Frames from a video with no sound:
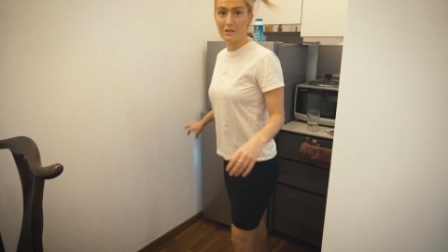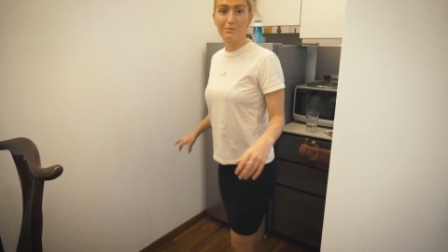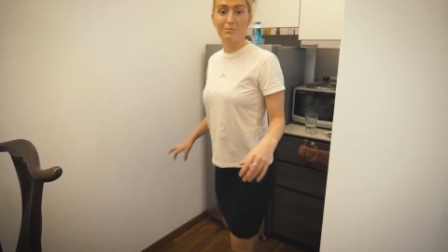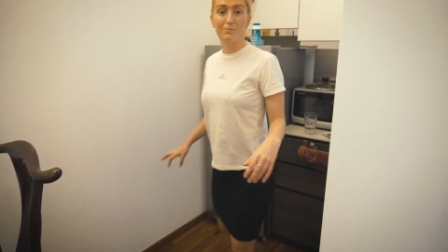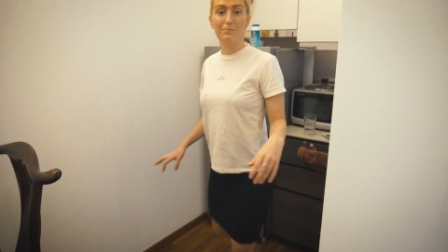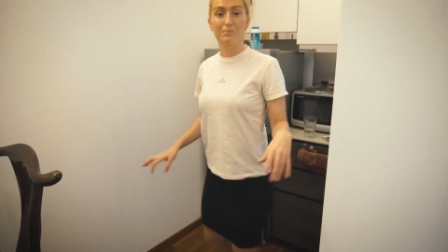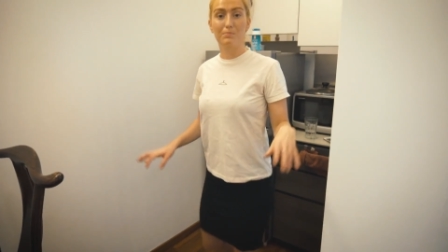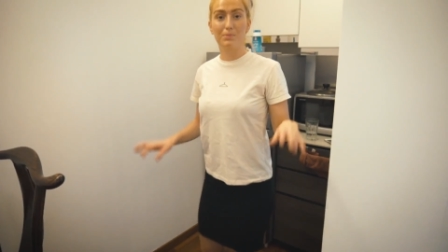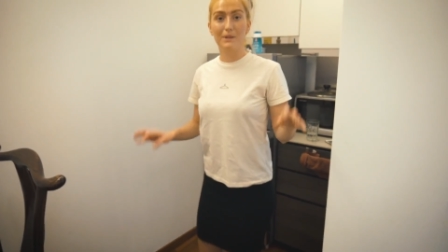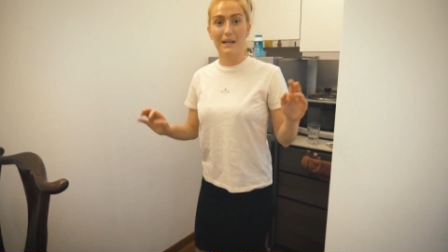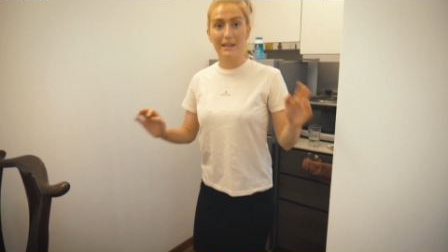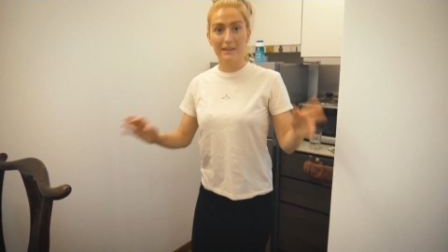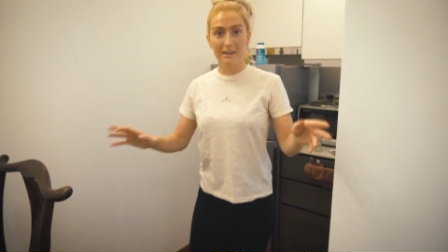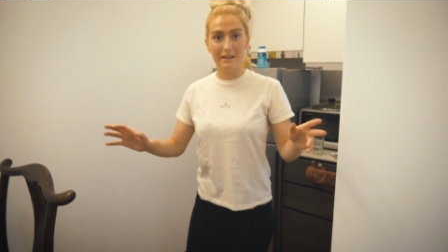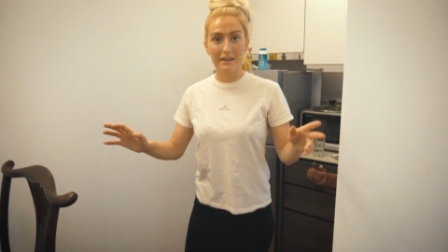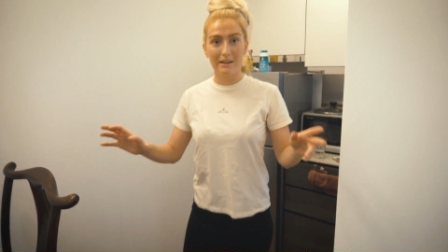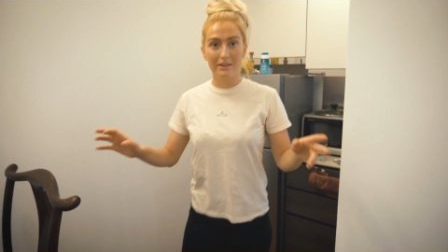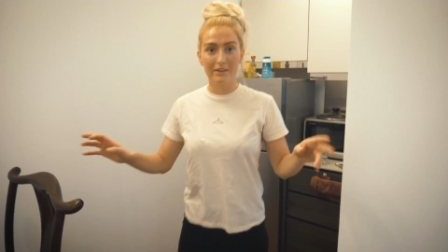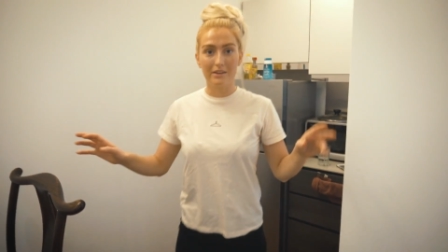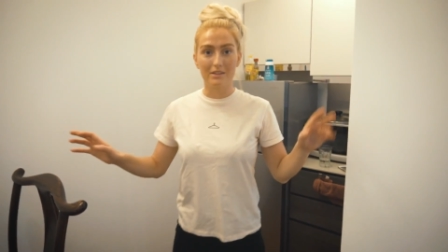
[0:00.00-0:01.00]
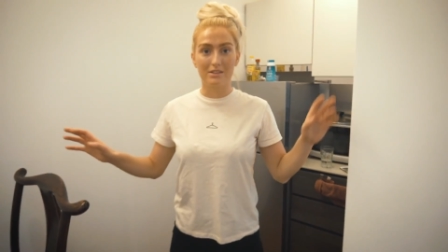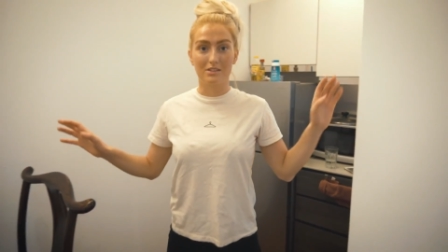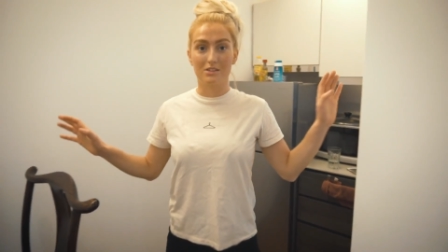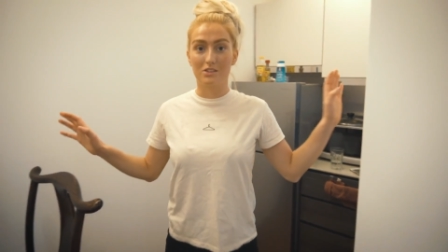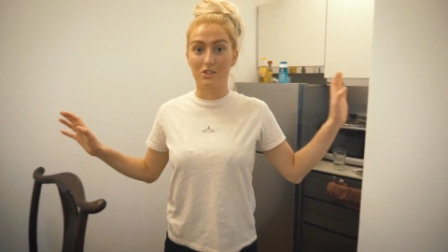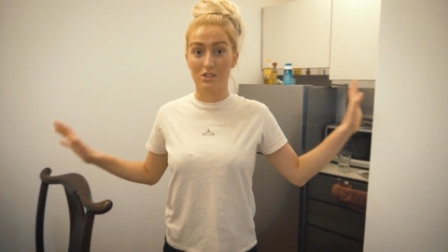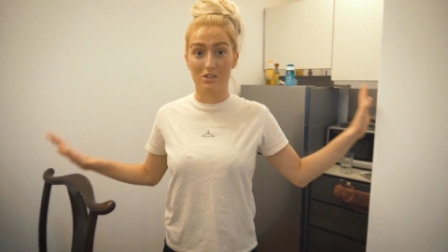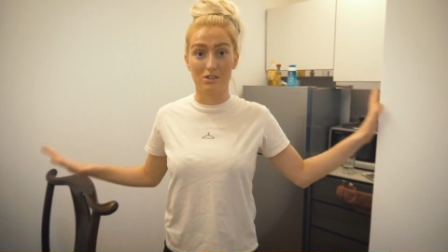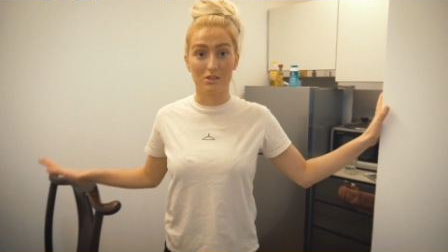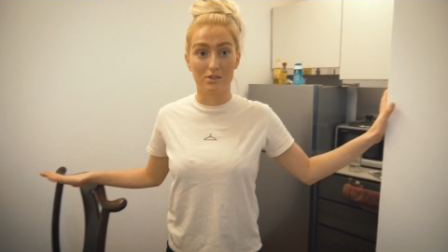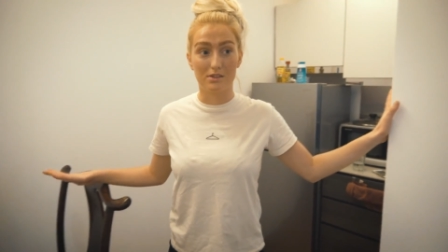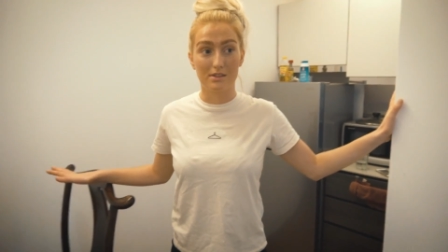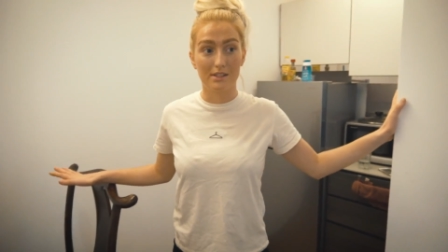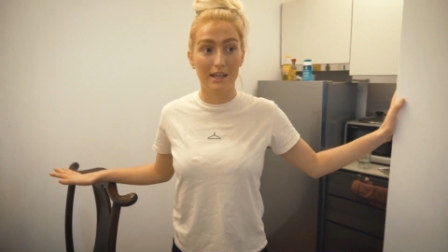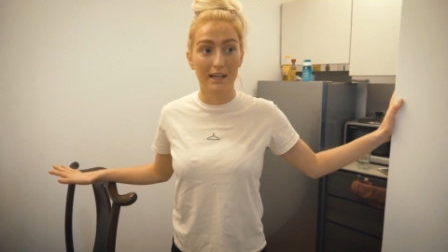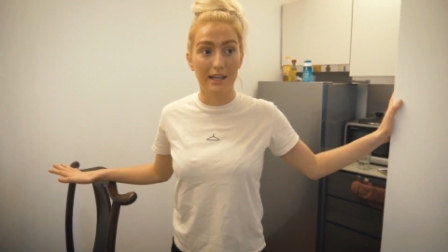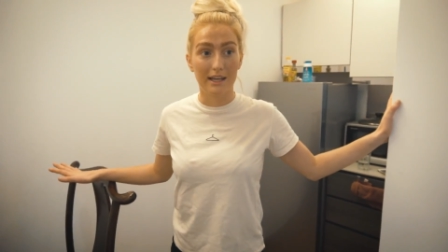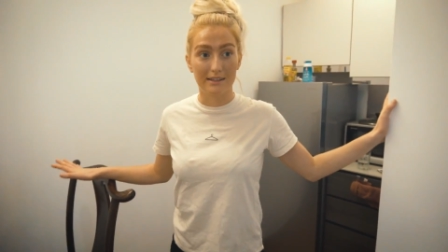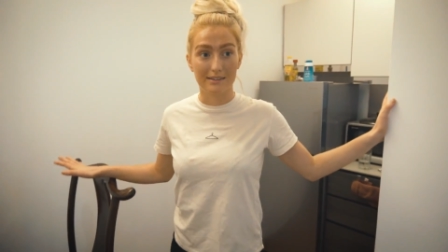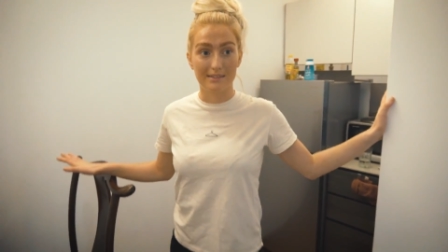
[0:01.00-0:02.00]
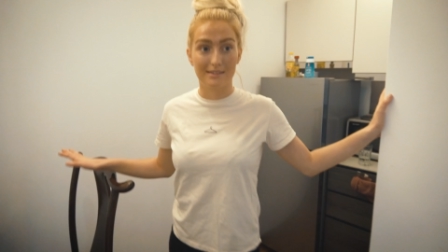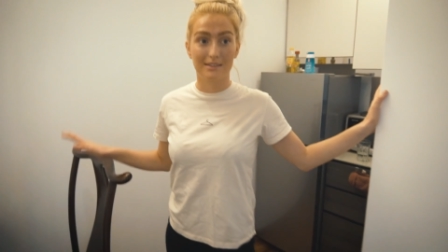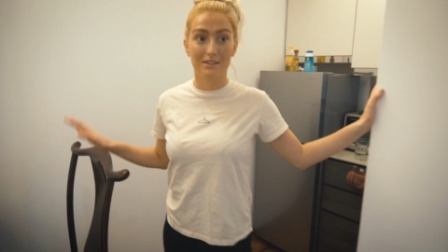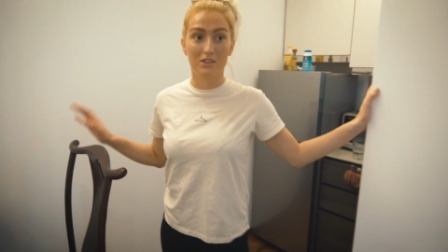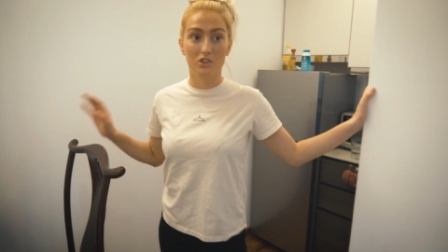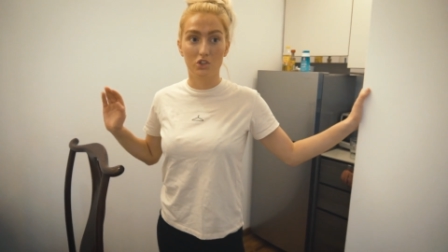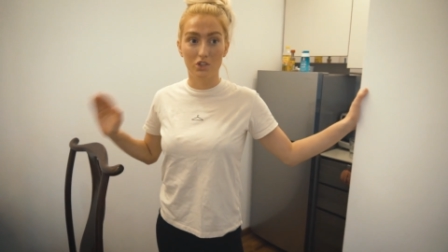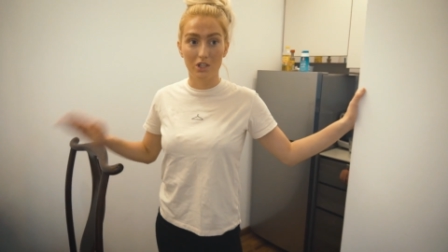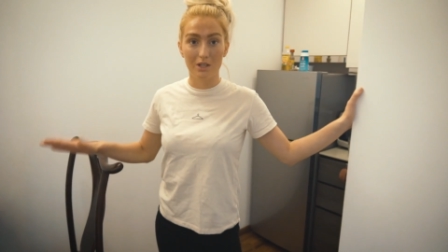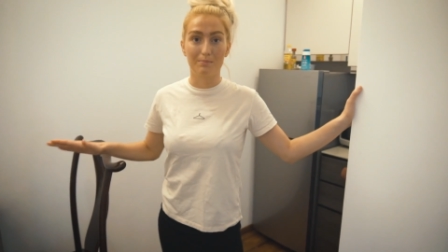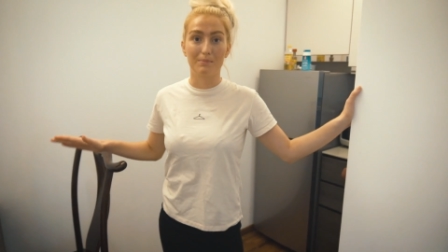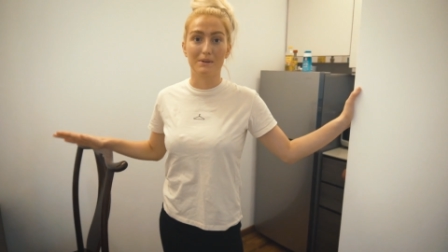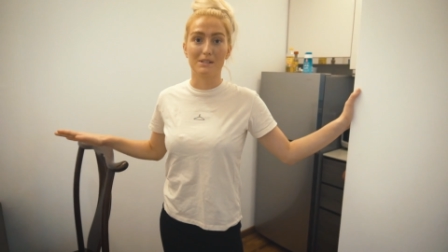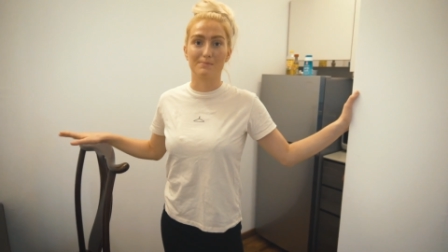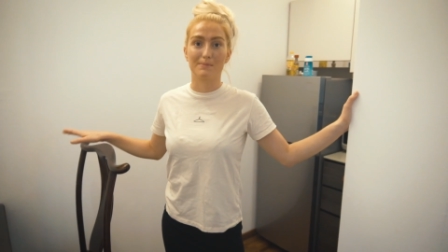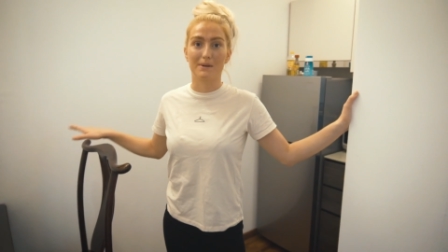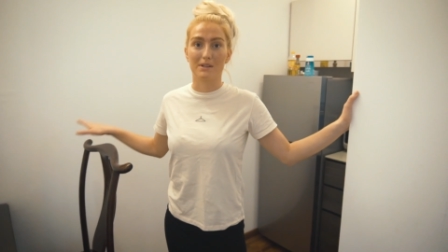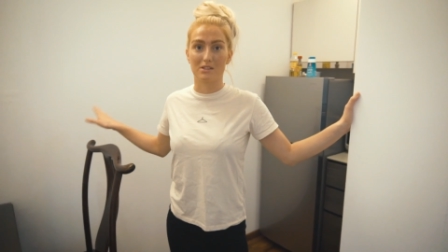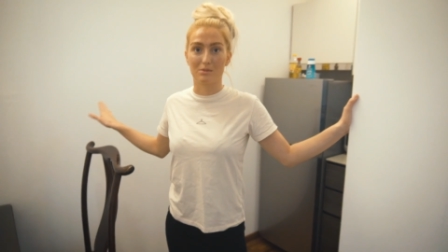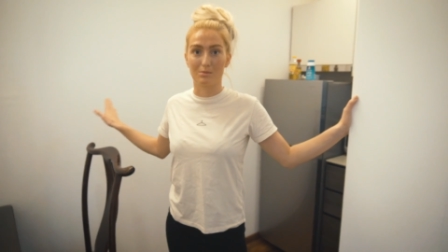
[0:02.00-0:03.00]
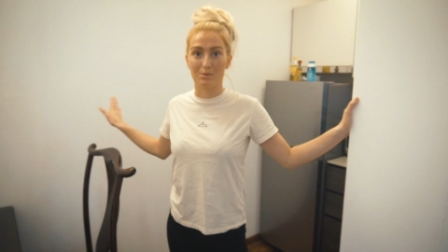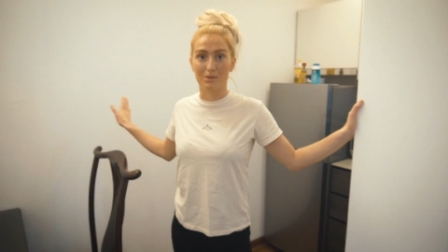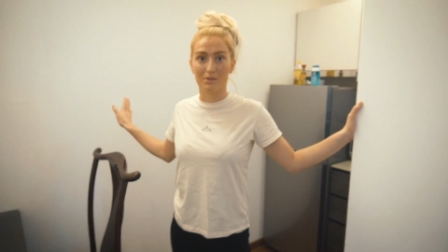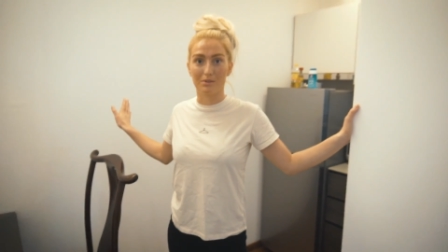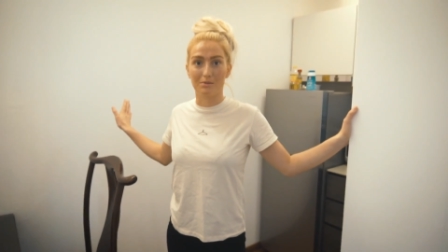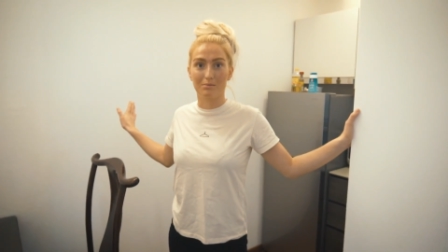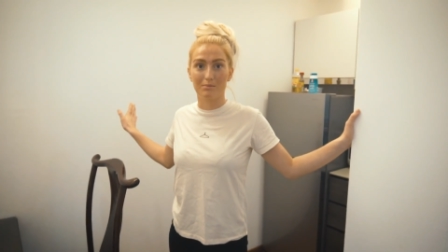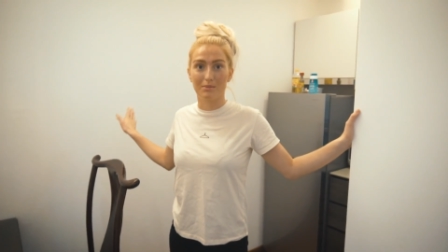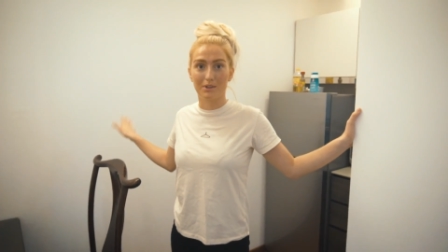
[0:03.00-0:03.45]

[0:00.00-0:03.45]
Our plan here is just to stay as cheap as possible,